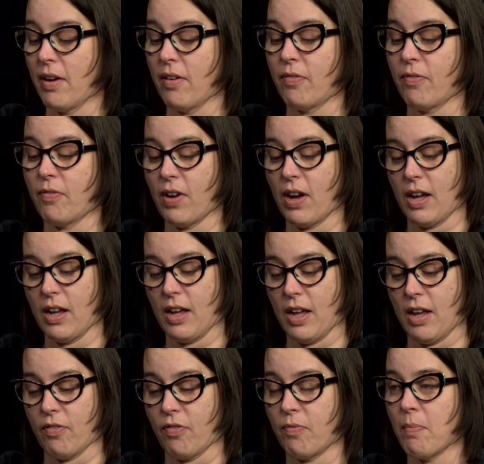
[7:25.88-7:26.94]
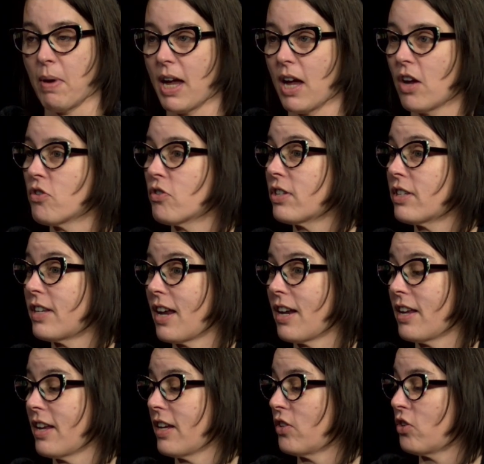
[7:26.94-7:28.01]
if my
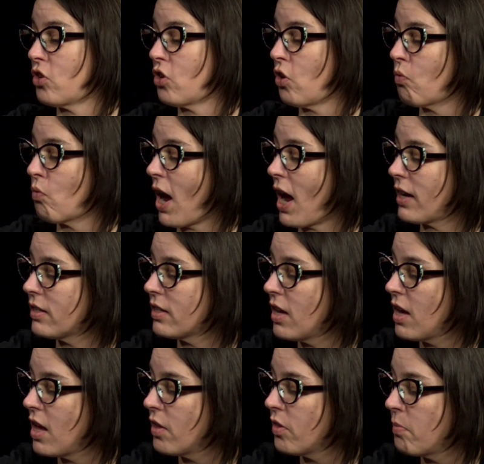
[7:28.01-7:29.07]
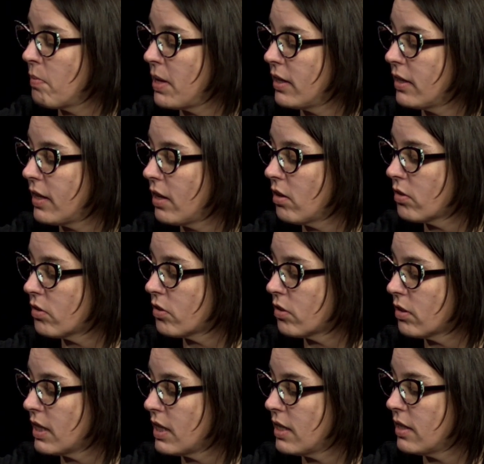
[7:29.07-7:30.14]
understanding is correct, the main
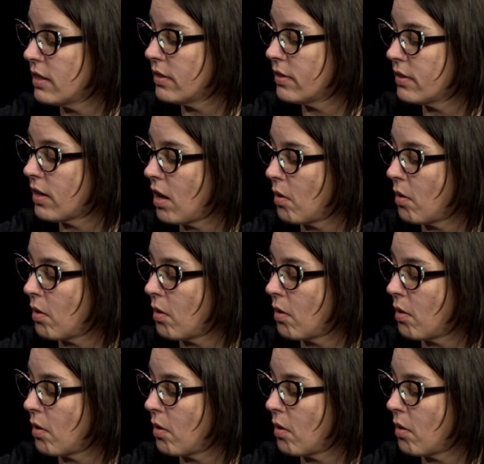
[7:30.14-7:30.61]
character is